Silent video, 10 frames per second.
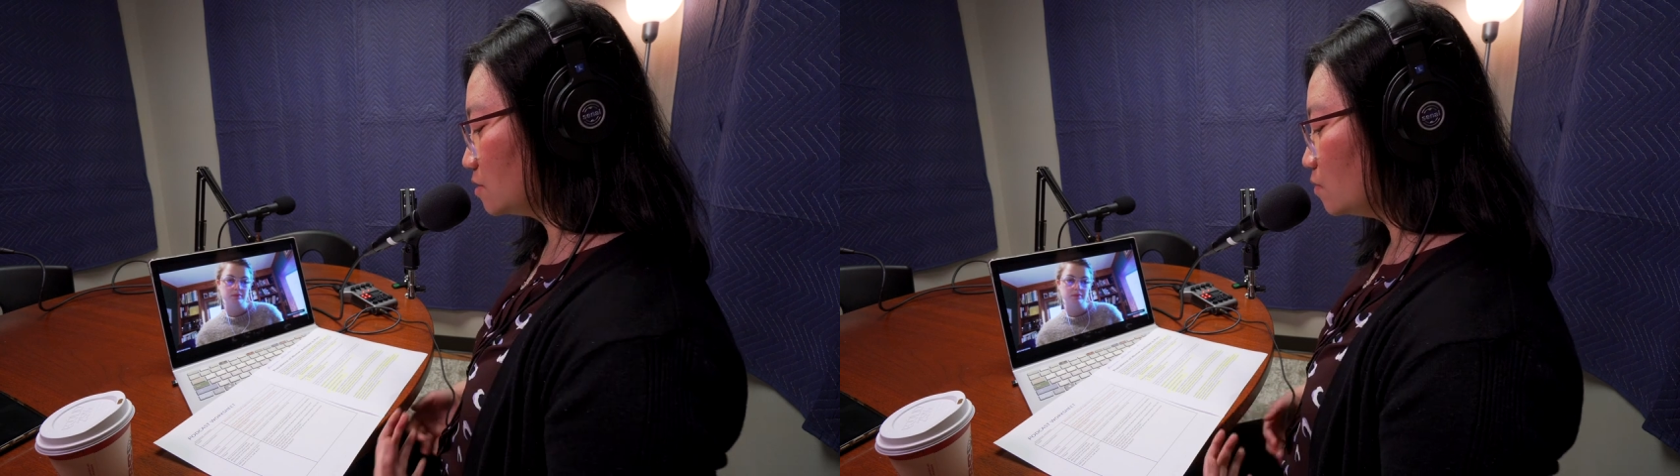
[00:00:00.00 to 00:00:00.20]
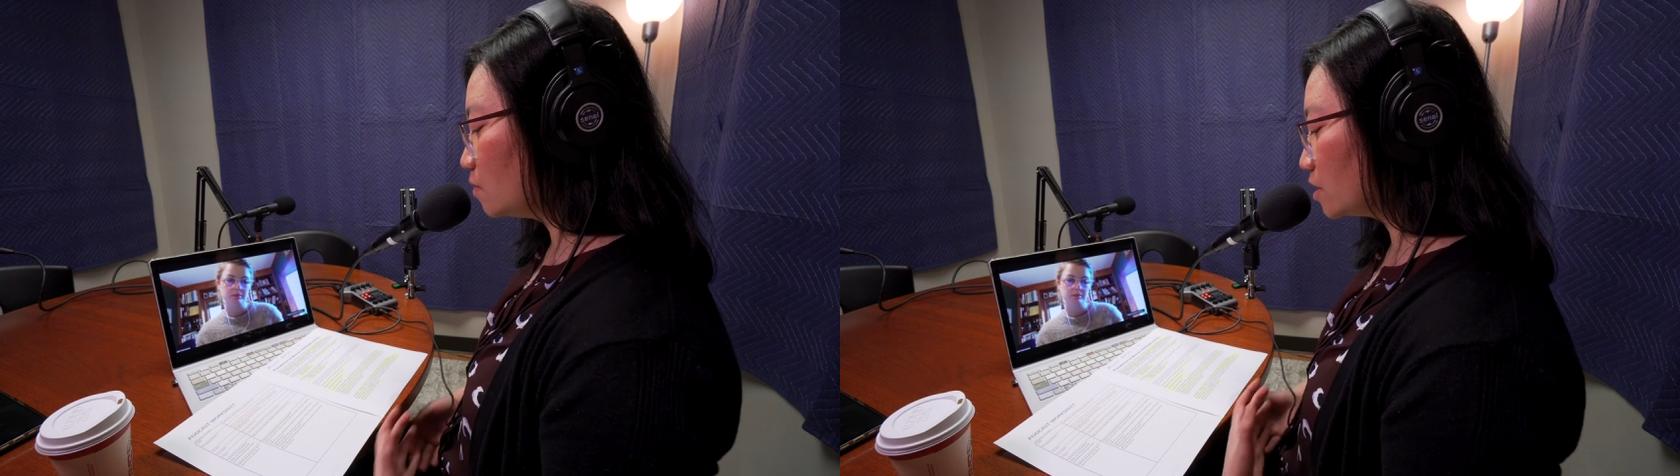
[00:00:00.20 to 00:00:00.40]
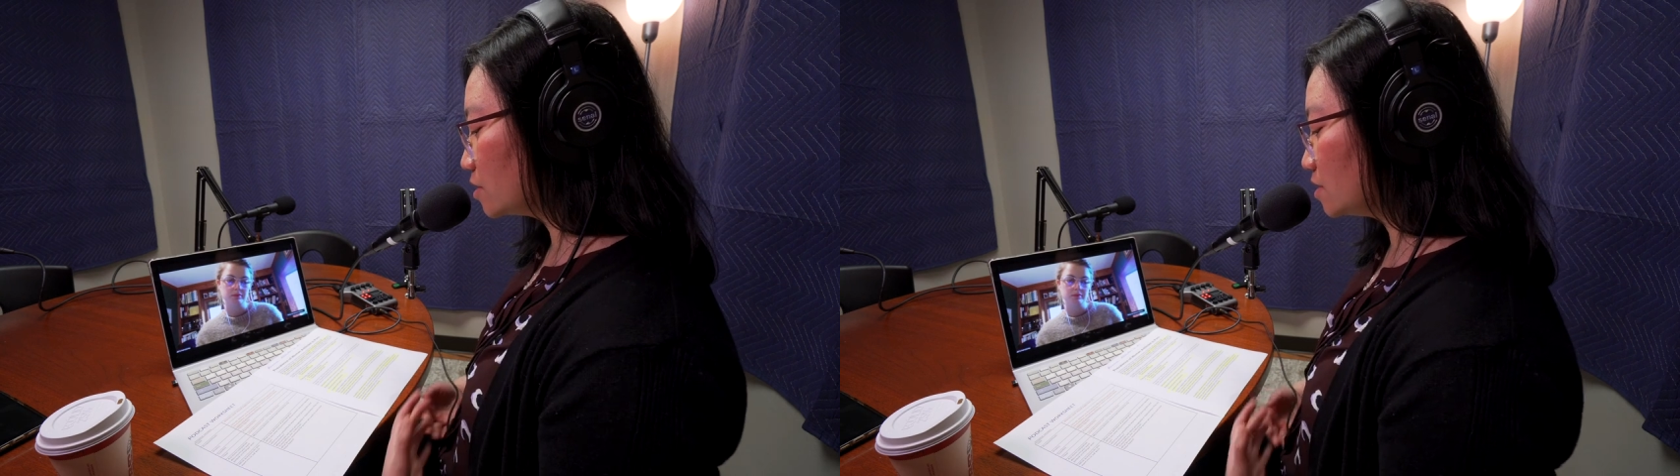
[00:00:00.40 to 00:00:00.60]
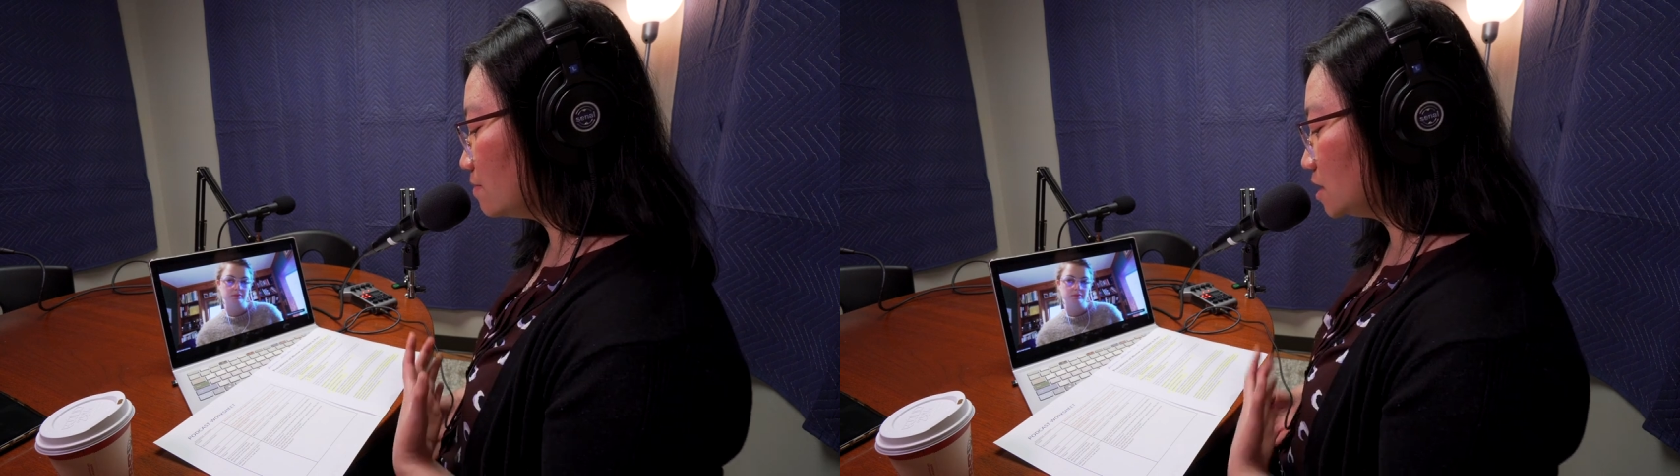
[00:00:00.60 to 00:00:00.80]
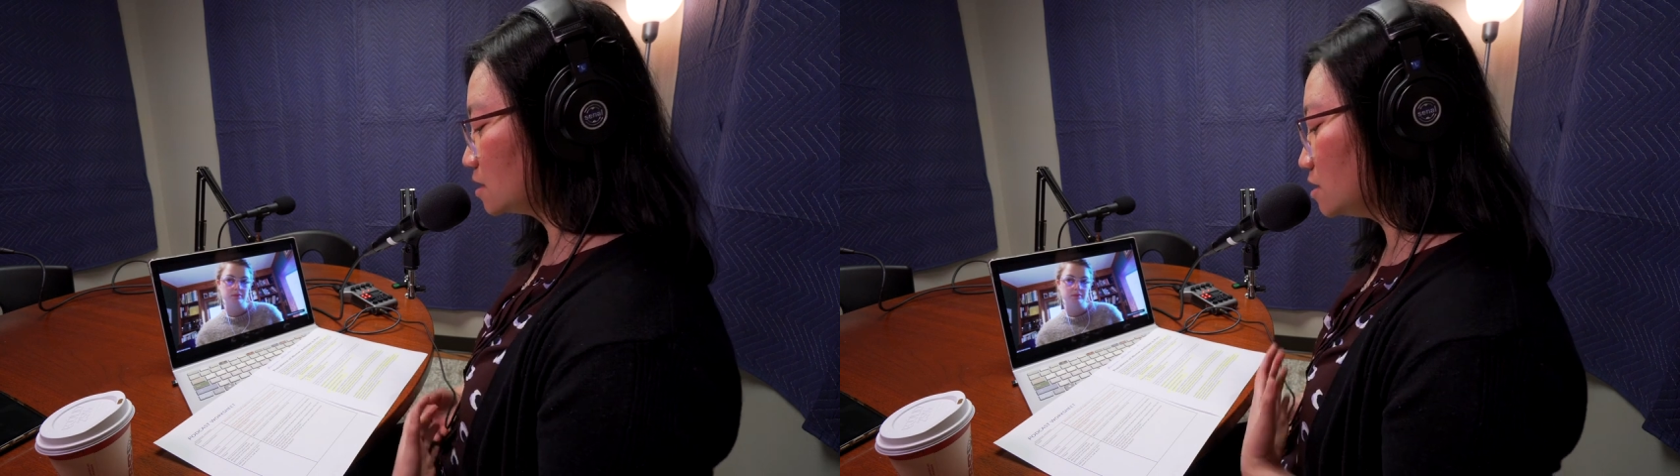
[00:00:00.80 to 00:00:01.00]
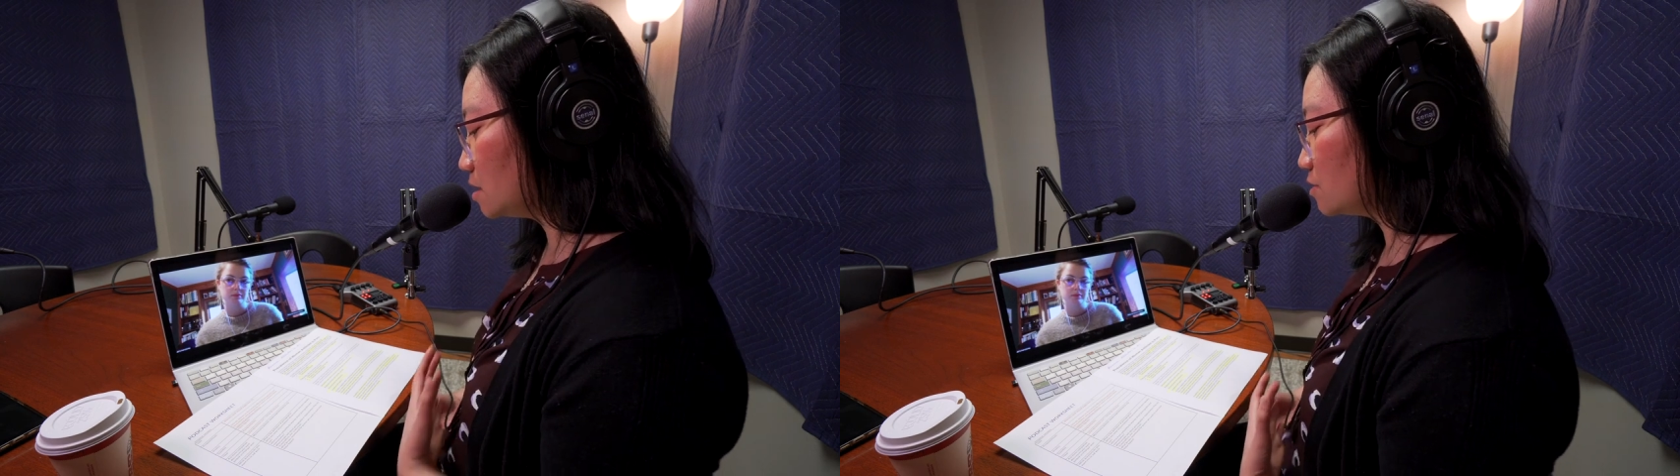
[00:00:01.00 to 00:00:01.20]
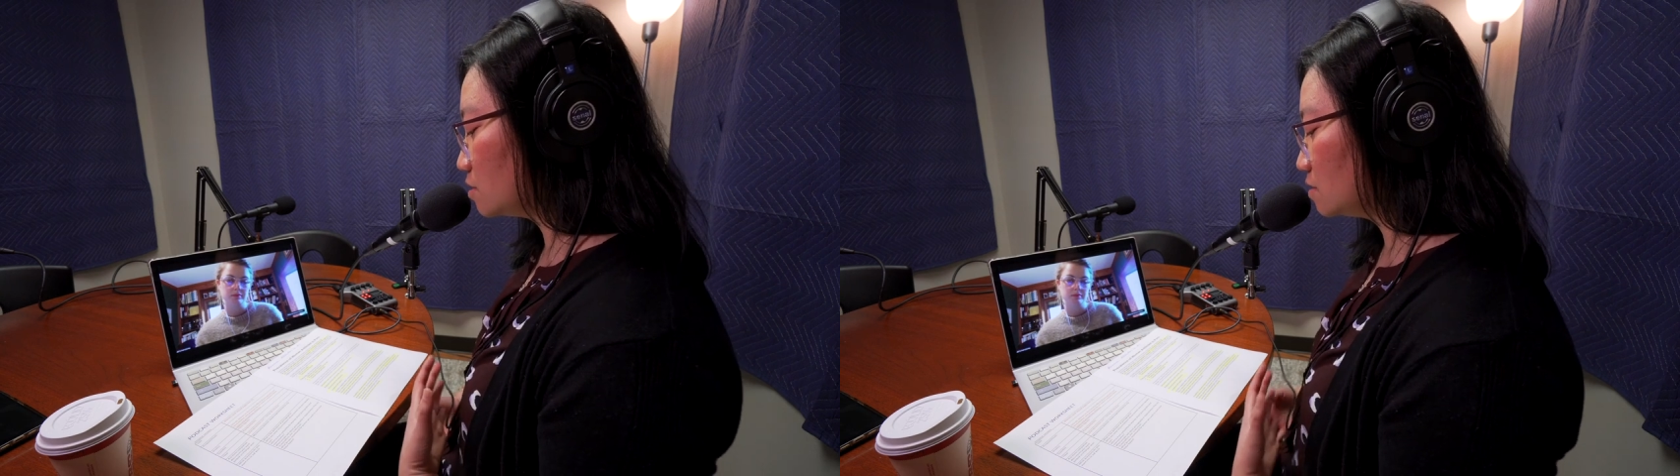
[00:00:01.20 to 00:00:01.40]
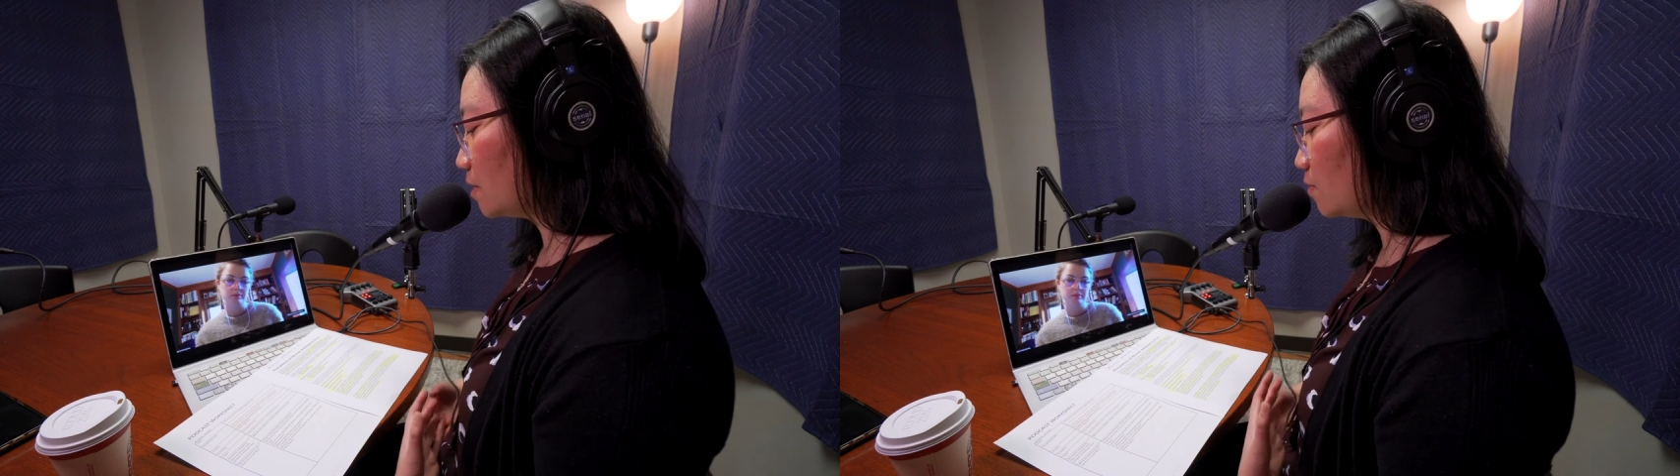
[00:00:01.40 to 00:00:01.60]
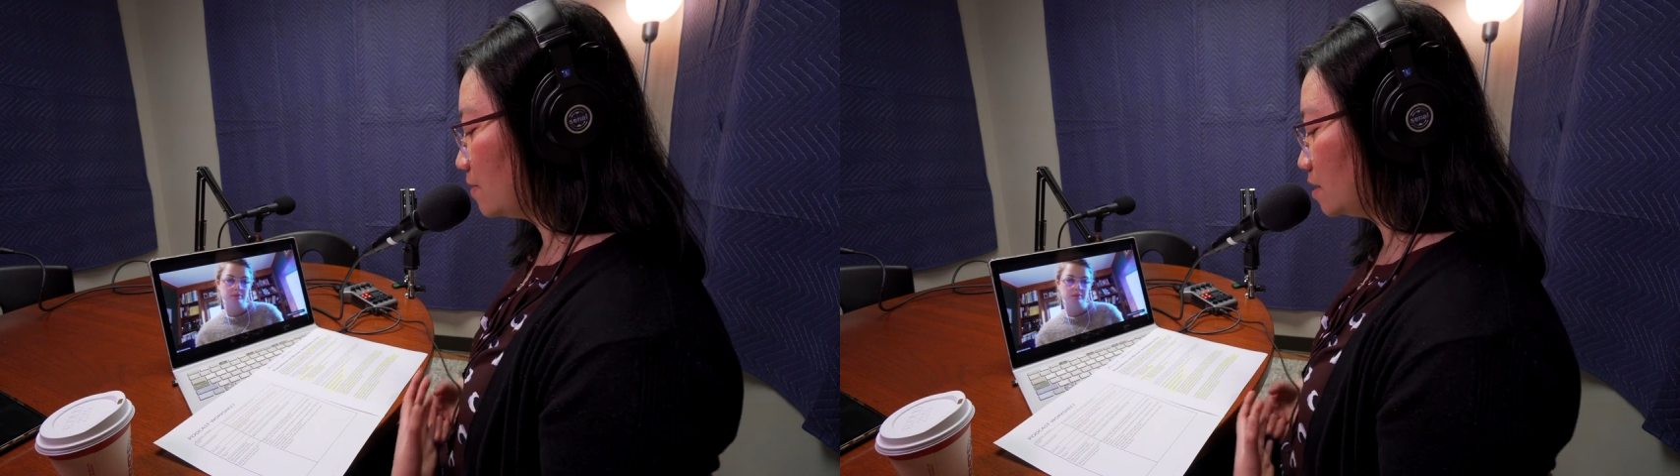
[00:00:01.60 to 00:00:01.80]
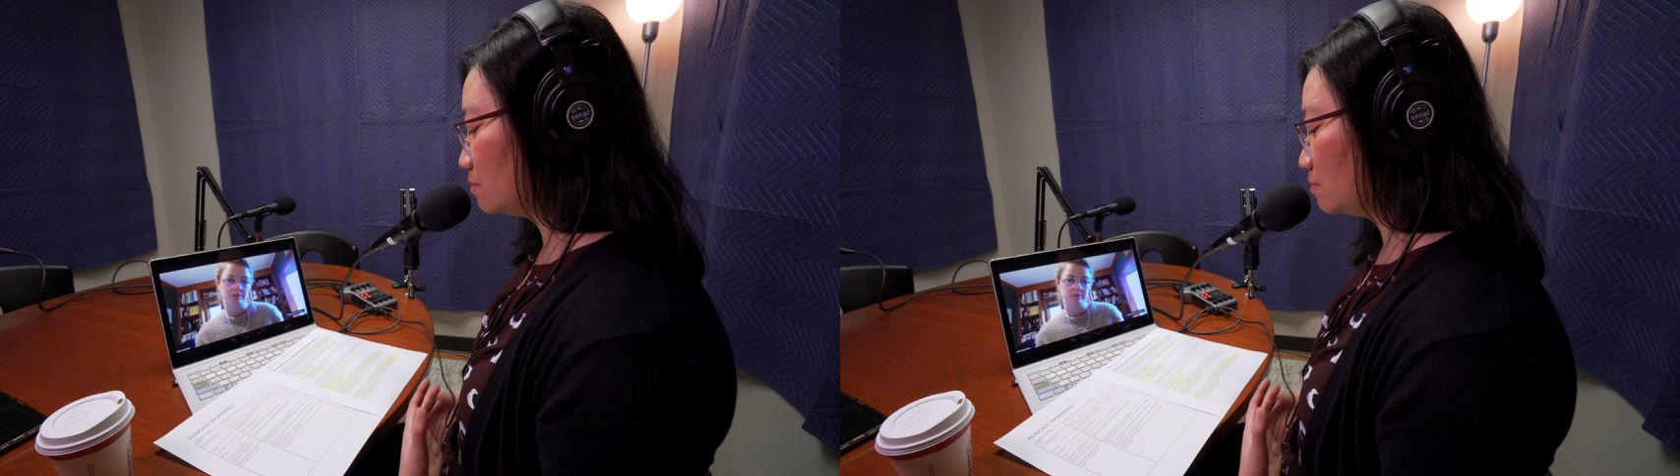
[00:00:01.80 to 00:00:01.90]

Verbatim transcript: what are some misconceptions about women